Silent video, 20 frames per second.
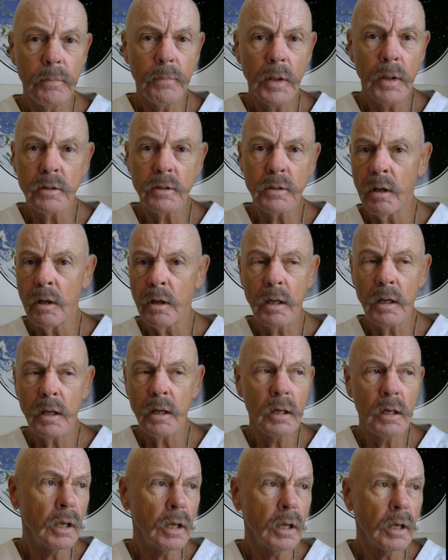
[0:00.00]
It's not
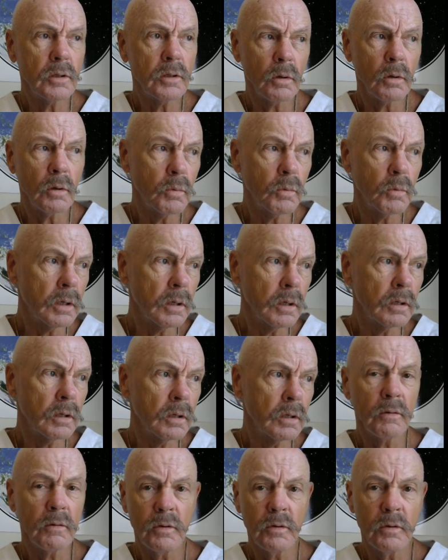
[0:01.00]
headaches or
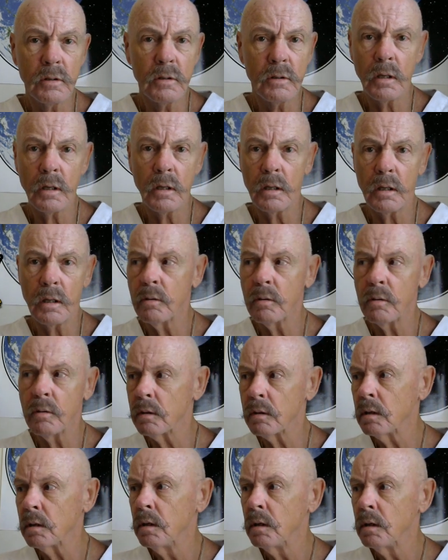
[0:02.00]
weakness or fatigue
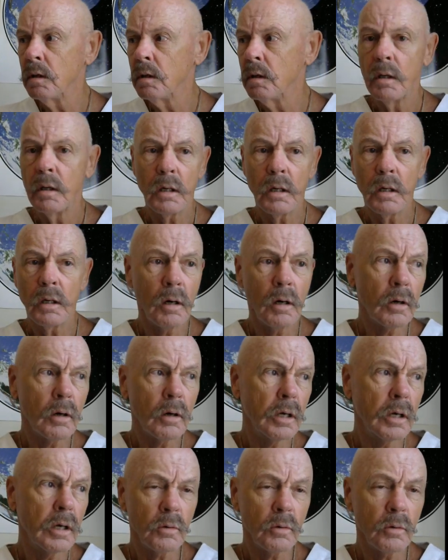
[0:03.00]
or all
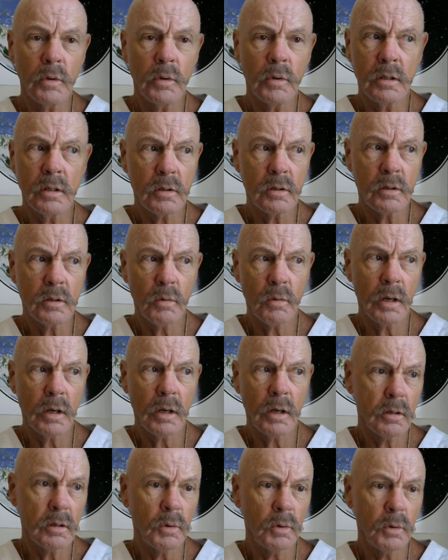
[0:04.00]
kinds of reasons why
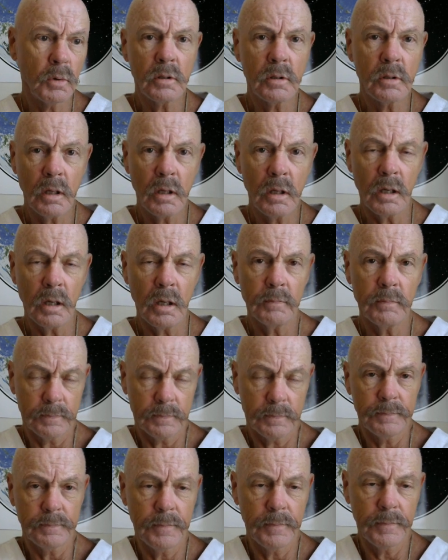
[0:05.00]
you're supposed to eat.
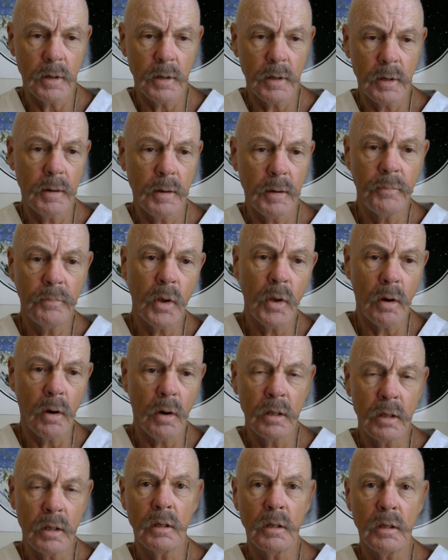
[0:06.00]
No,
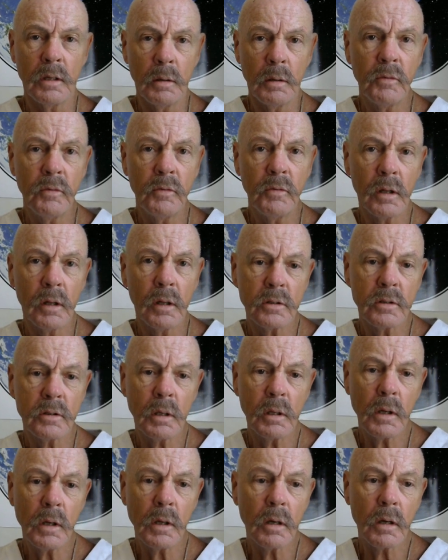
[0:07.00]
it's an empty feeling in the
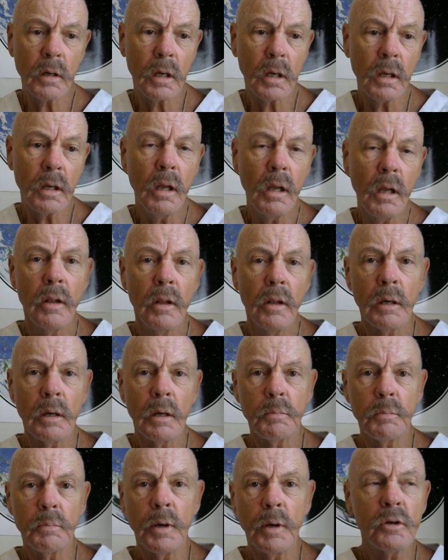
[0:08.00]
stomach area that
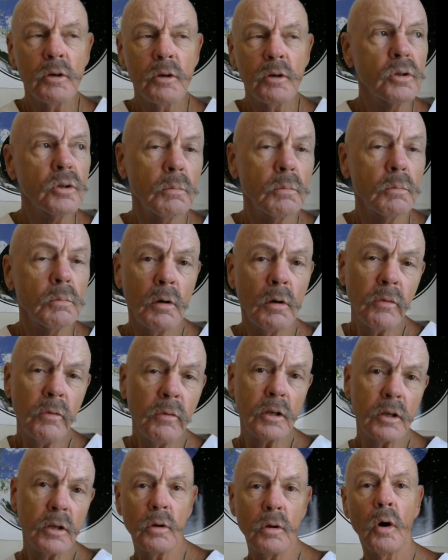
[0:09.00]
prepares you and
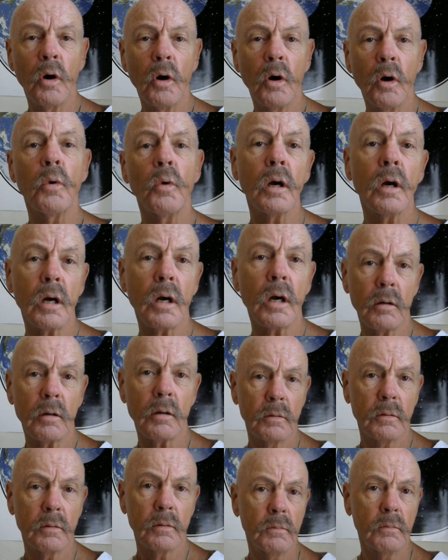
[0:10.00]
motivates you to go to work
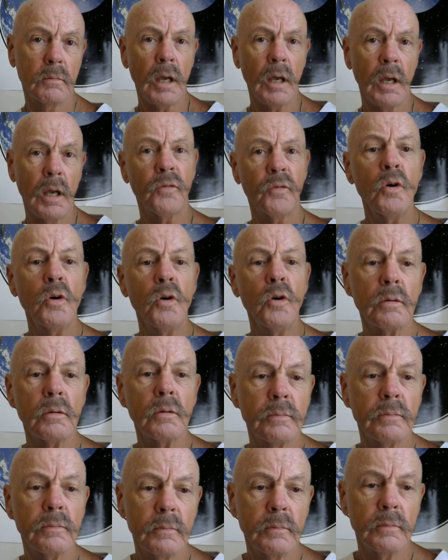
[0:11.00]
and get food.
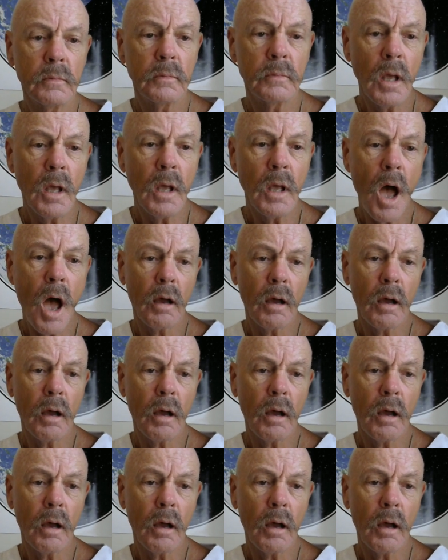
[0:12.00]
Yeah.